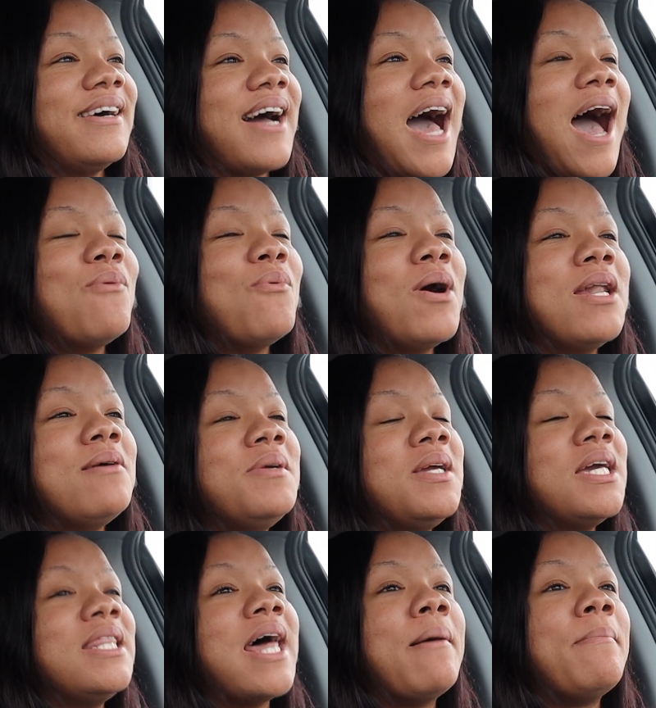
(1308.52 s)
I want to
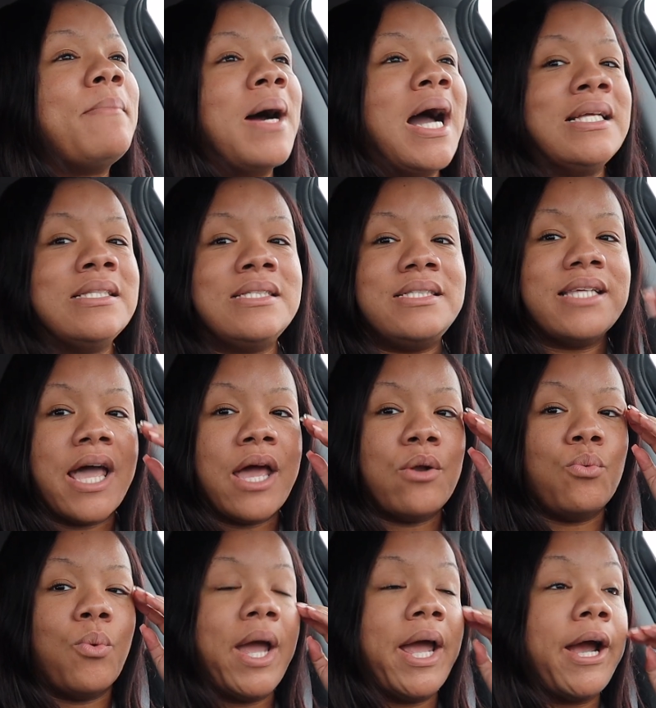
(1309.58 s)
be in that
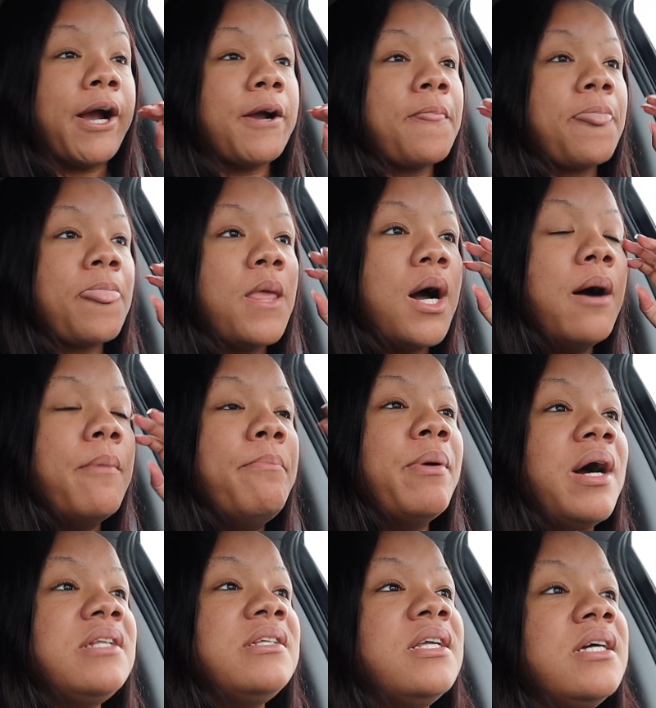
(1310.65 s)
mindset where
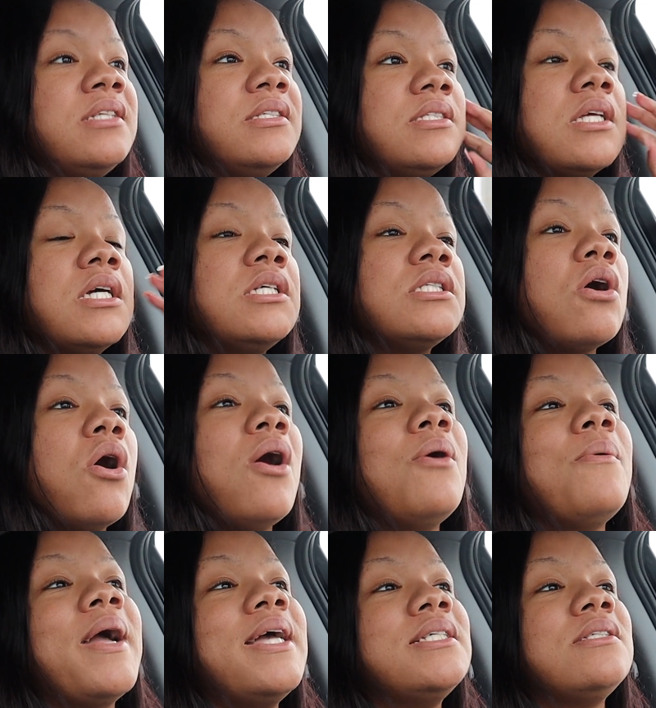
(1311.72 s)
abundance is
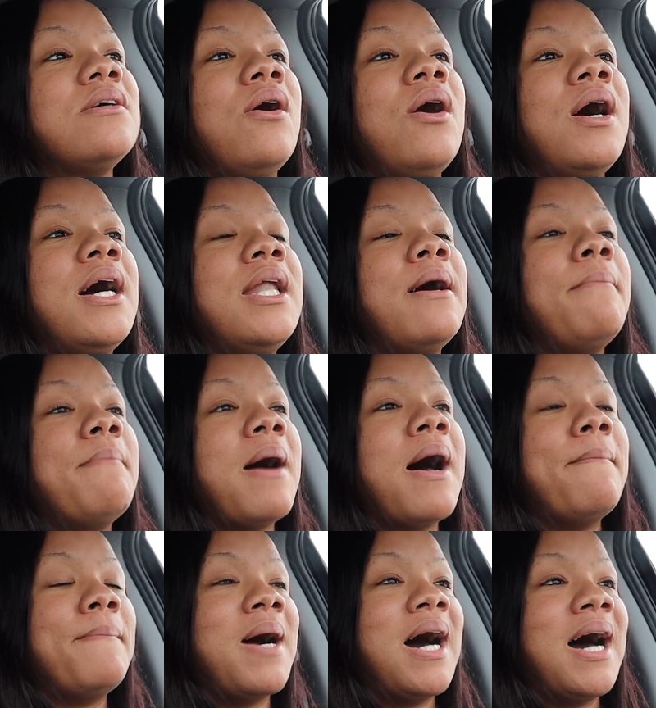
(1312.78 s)
always on
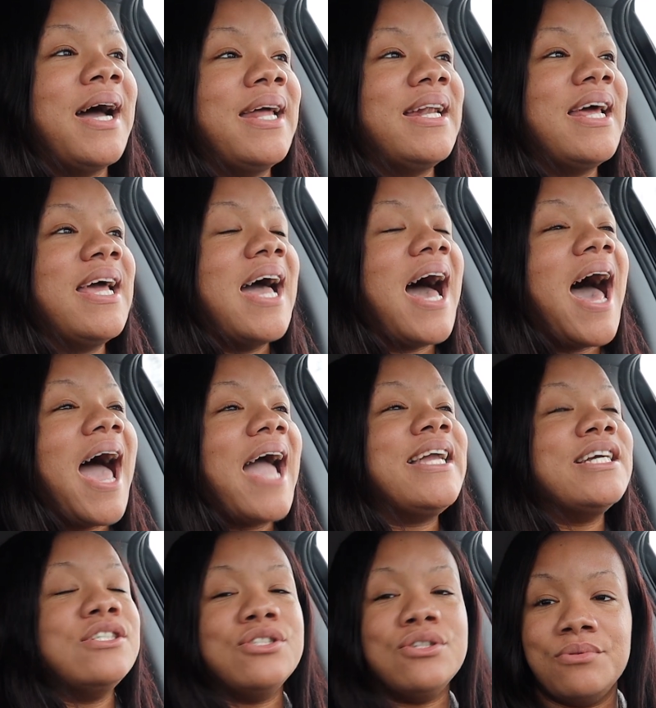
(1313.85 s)
my mind. I
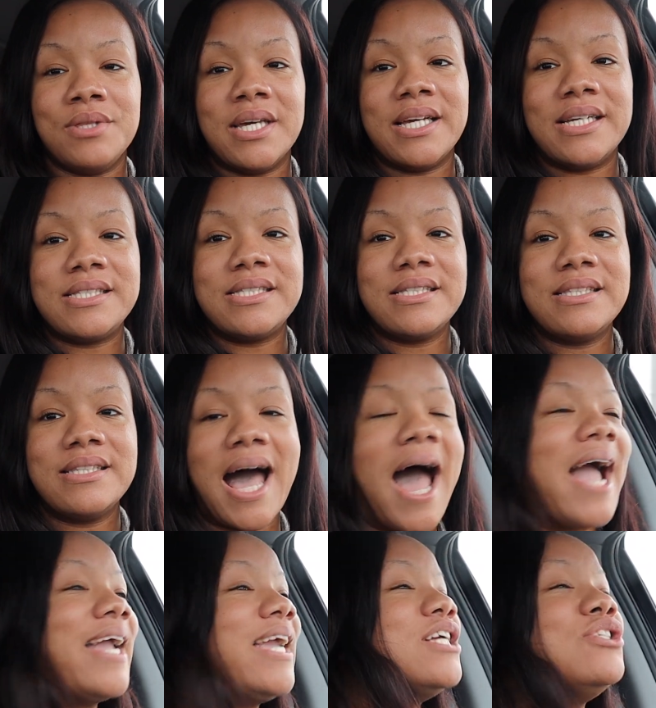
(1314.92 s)
can do this.
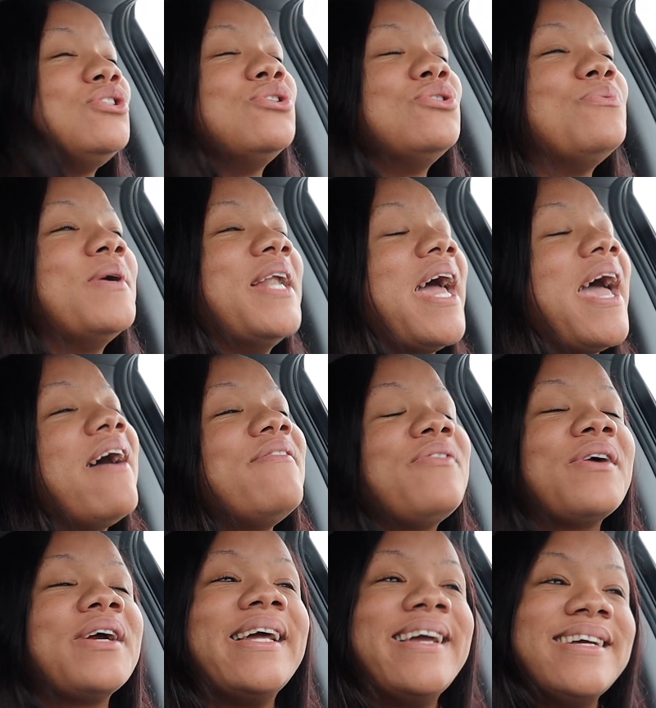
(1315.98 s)
I can do
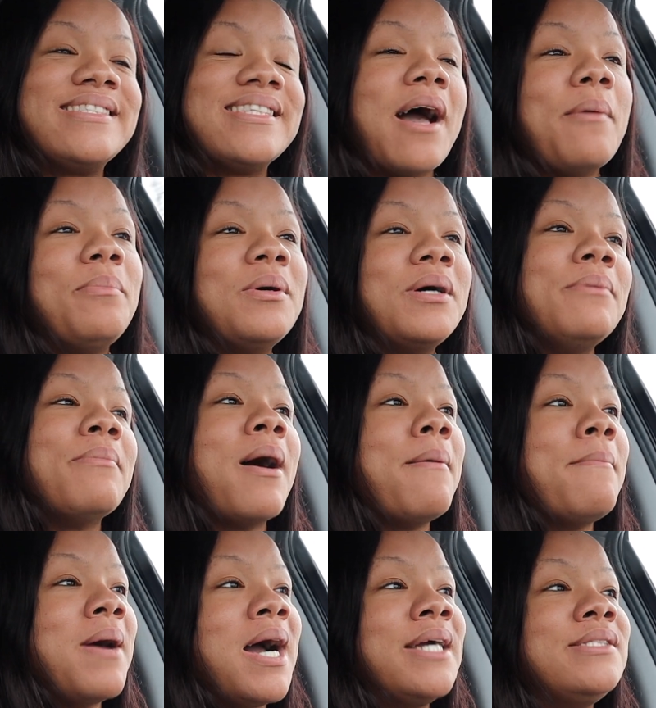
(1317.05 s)
whatever it is I put my
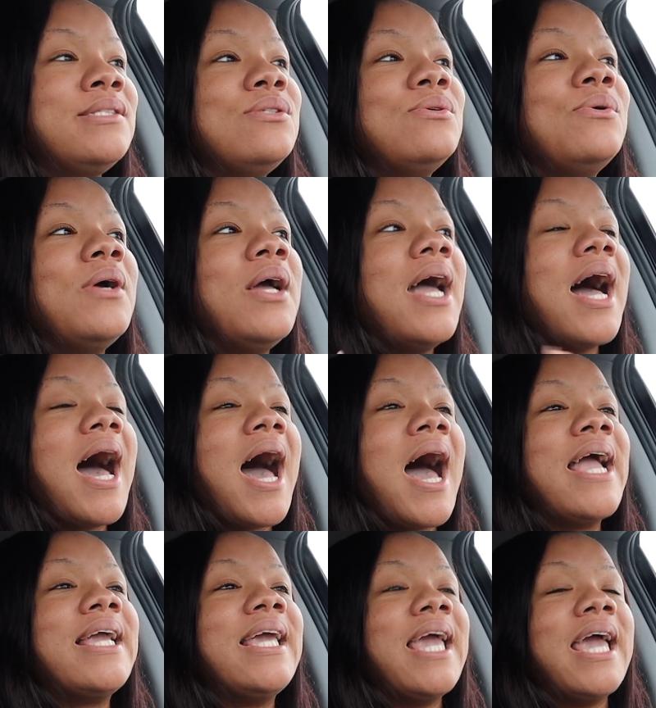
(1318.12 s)
mind to.
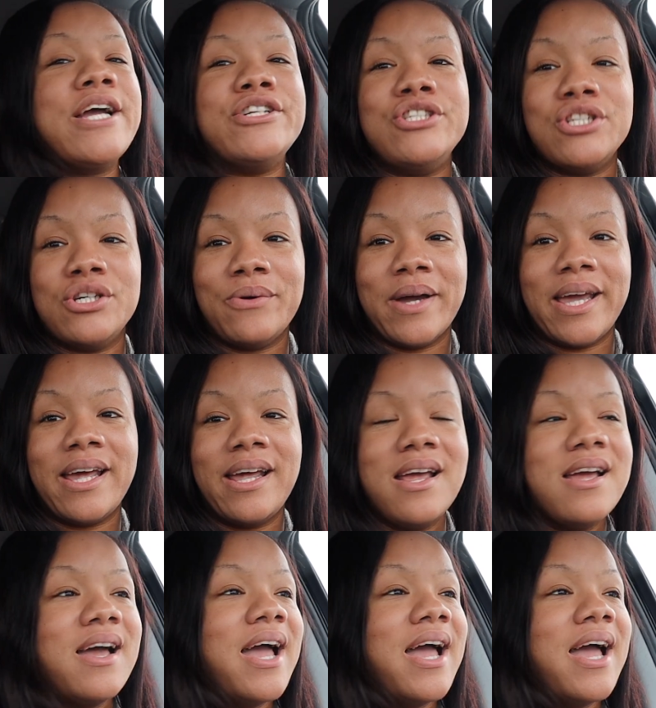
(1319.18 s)
I can do it.